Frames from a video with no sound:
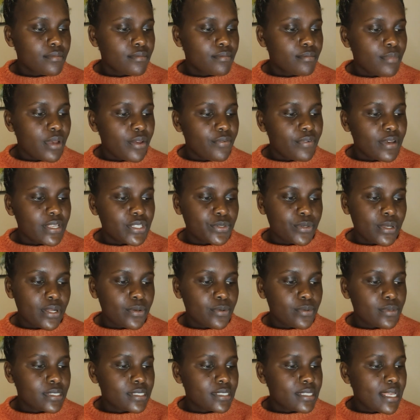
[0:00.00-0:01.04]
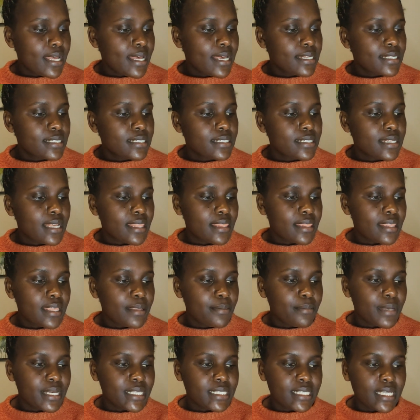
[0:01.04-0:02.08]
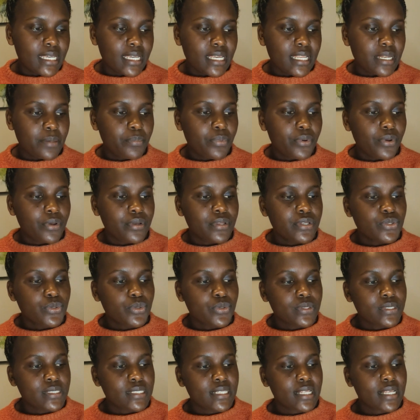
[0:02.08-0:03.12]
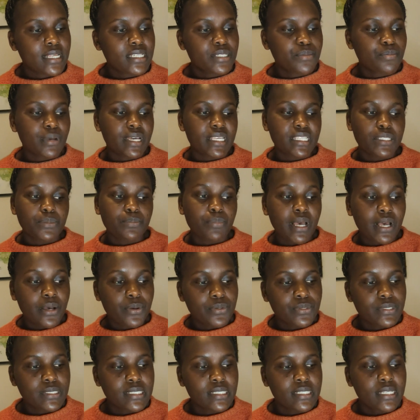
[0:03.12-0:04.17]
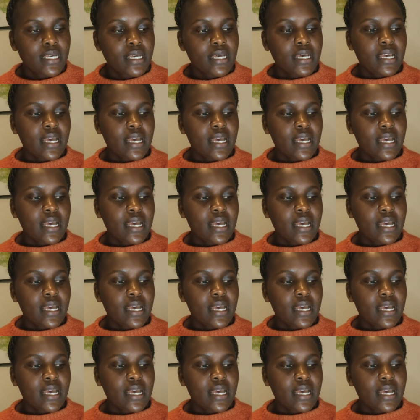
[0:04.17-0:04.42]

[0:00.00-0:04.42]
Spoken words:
My first one was that, and then my second point was that my spouse